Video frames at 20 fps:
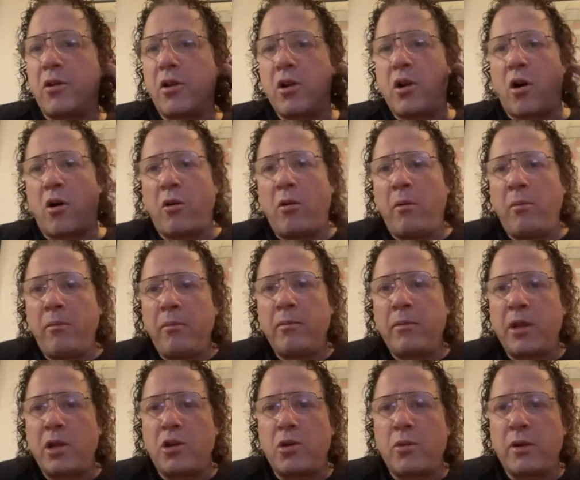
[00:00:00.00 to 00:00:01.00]
You know him?
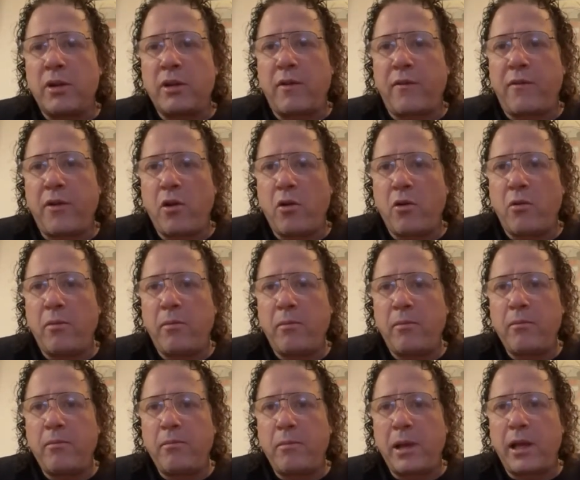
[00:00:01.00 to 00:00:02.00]
Did you interview him,
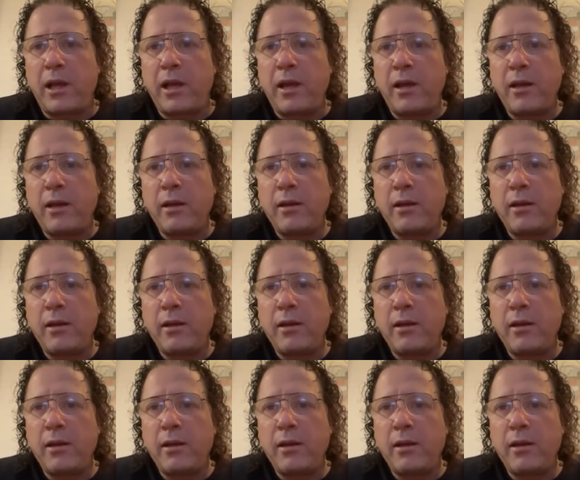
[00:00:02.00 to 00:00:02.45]
Billy?